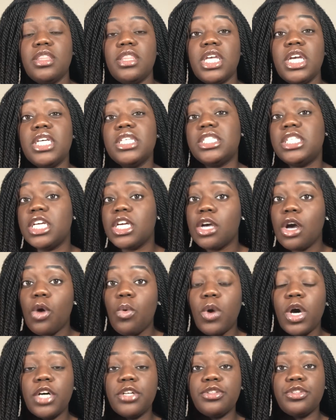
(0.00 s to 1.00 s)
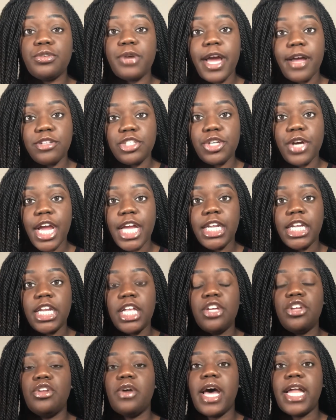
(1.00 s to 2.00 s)
things did go well throughout training
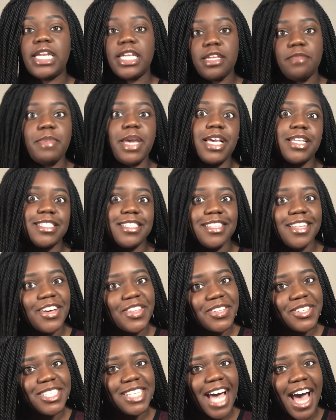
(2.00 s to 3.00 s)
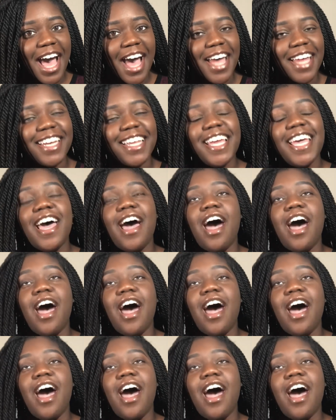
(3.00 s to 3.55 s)
and, you know, I did make it to the other side,